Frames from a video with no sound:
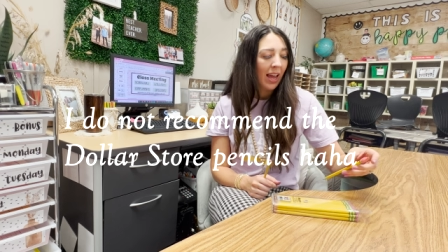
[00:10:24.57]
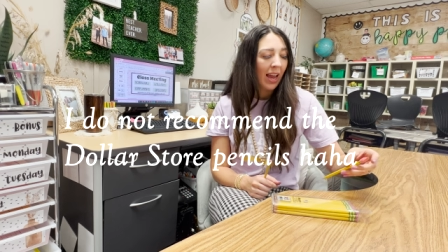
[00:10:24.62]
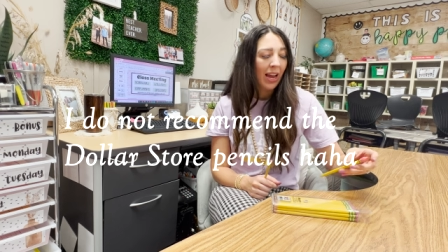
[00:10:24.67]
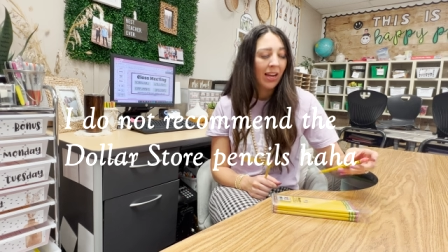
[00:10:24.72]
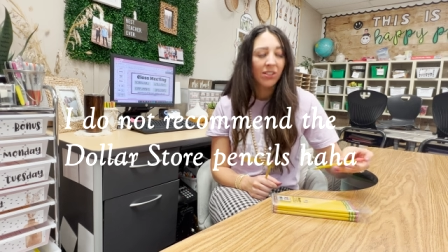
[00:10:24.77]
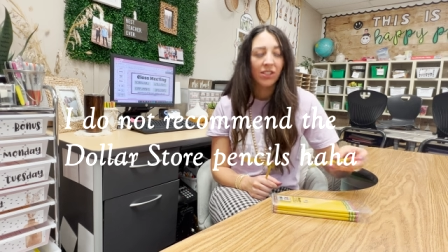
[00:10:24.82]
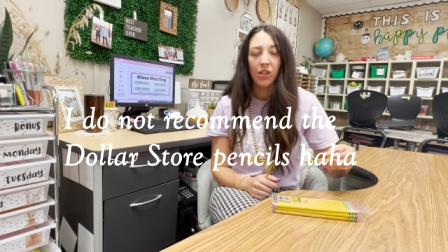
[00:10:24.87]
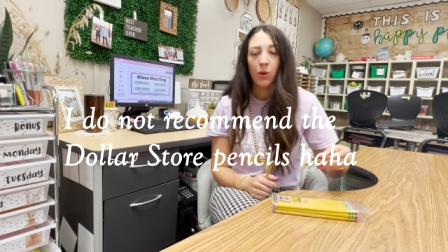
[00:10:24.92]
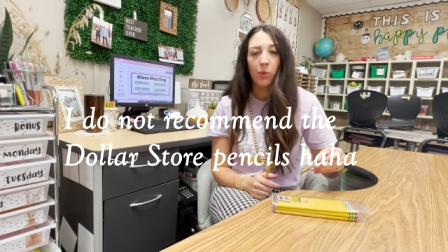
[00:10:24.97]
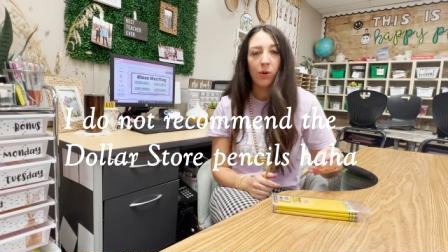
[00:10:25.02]

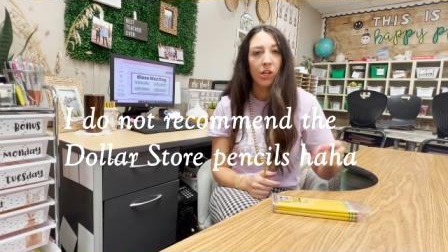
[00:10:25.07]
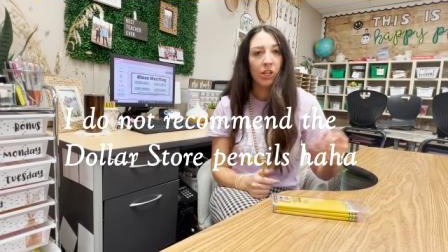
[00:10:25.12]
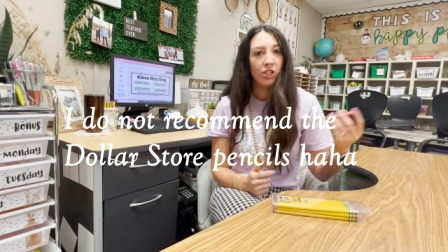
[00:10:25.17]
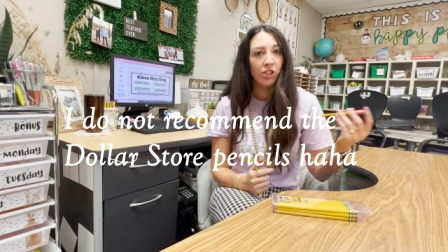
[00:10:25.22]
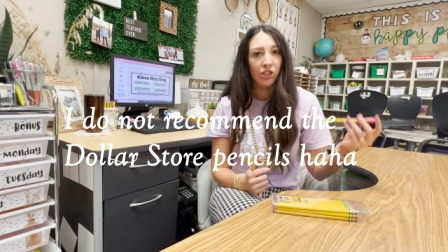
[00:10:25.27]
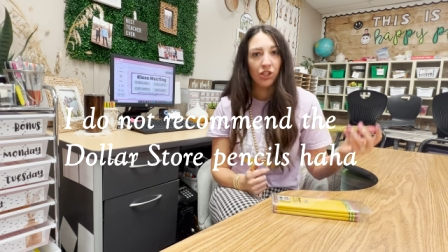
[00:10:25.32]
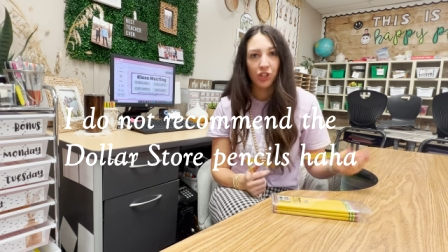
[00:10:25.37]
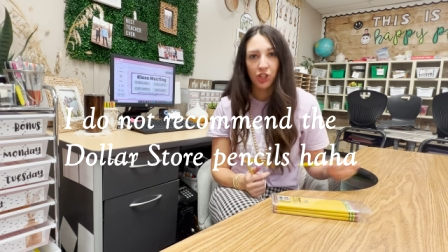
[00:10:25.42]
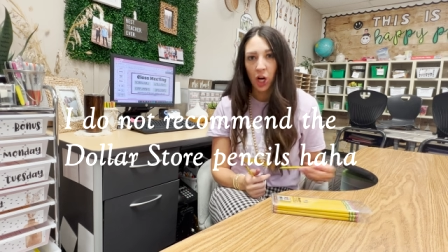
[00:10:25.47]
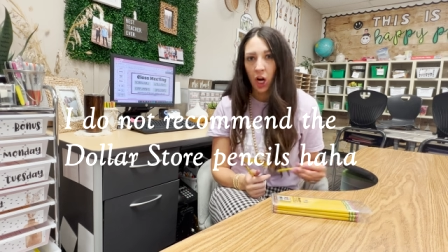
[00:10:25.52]
And so we were
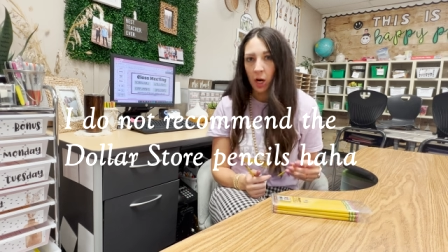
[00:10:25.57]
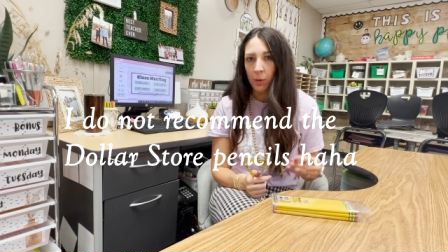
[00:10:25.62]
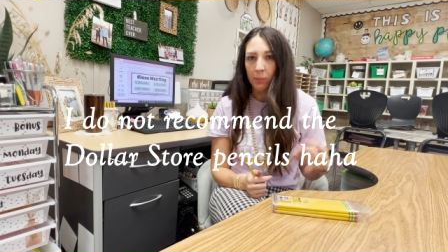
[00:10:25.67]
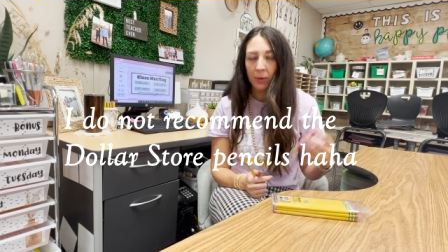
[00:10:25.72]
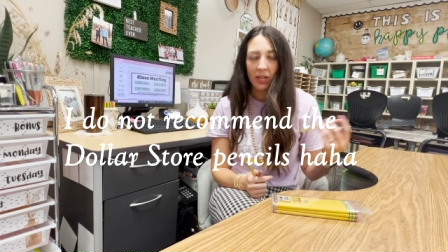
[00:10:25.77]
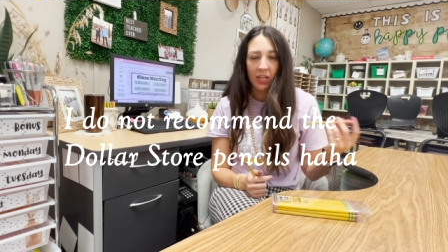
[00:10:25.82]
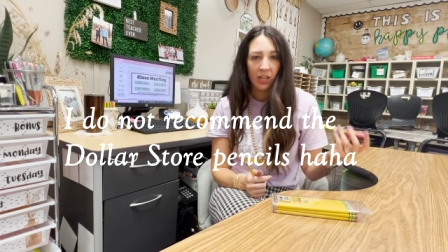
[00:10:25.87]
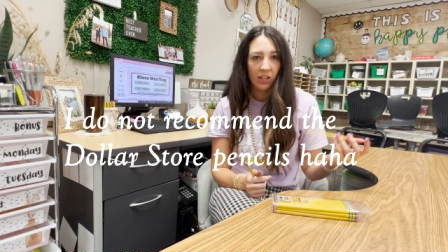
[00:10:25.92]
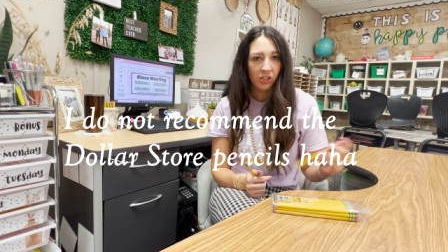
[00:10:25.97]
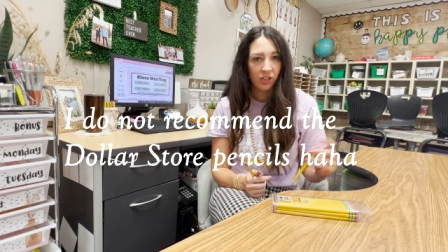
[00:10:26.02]

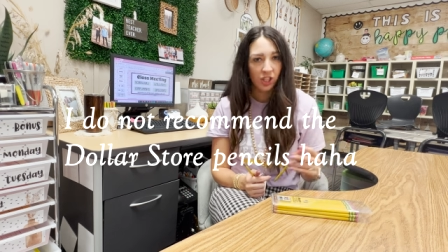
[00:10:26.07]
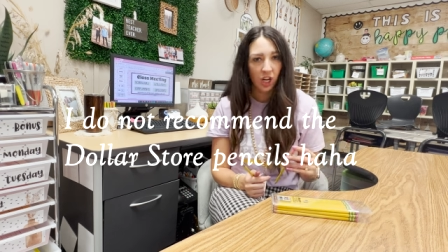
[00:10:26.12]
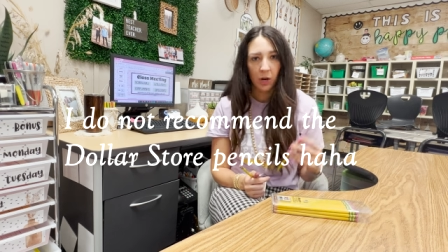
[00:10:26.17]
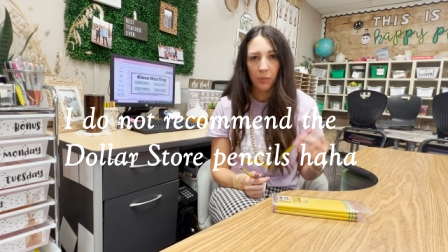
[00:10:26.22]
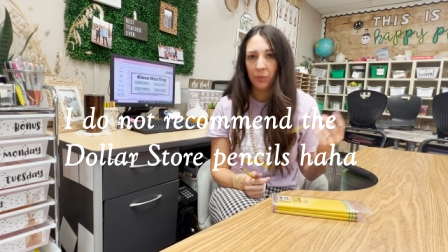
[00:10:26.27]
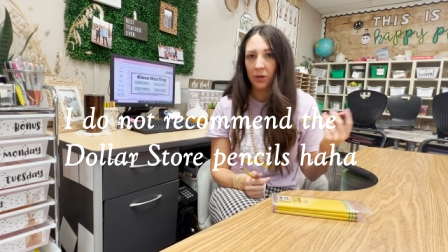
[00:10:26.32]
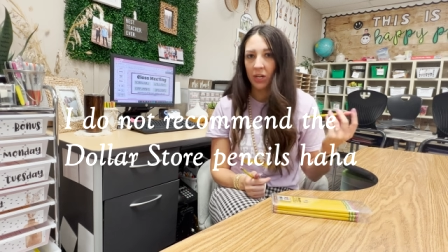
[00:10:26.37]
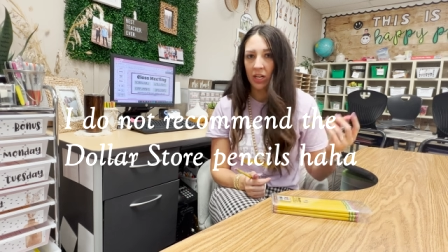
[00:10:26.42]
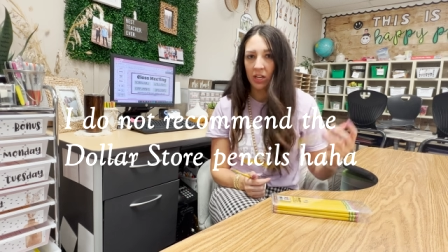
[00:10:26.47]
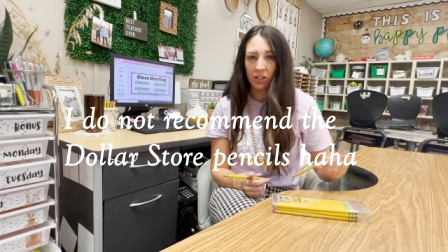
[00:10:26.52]
sharpening and
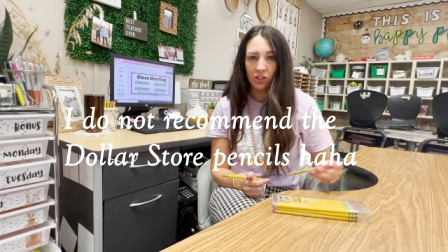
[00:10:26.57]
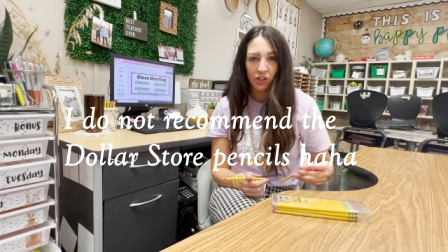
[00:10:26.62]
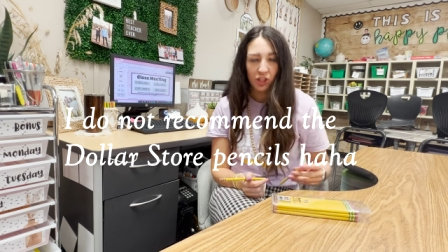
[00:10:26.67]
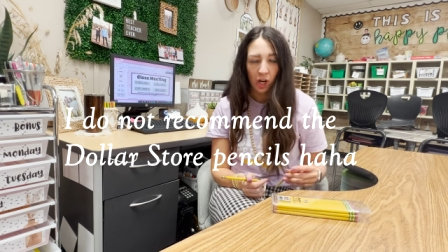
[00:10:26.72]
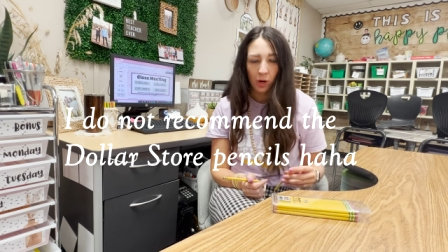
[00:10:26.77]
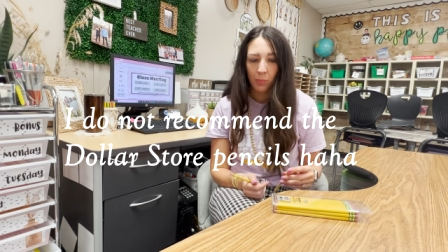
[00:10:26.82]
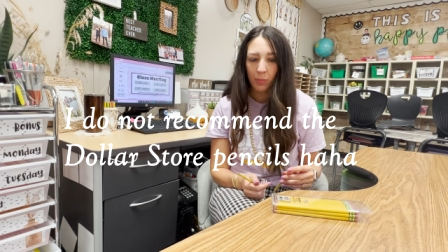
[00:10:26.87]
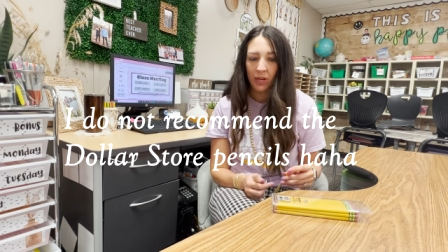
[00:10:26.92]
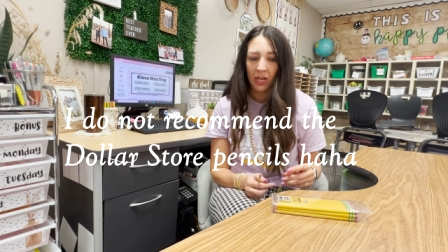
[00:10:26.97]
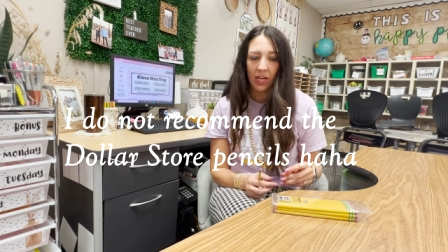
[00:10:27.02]
sharpening and
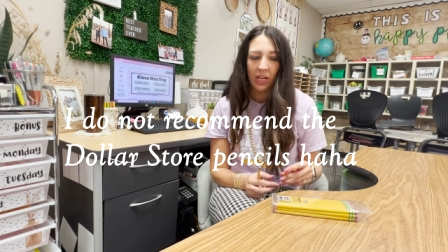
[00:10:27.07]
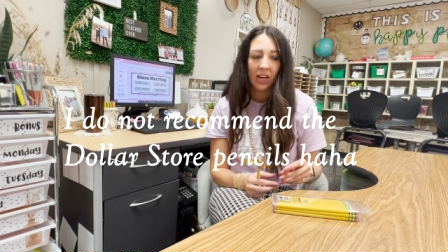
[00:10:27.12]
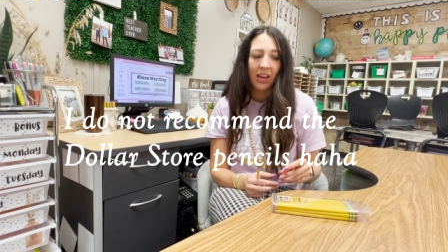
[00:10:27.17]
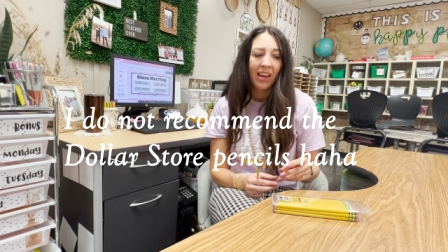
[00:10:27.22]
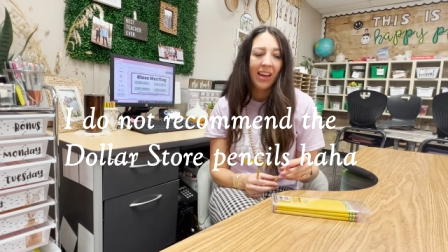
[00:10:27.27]
sharpening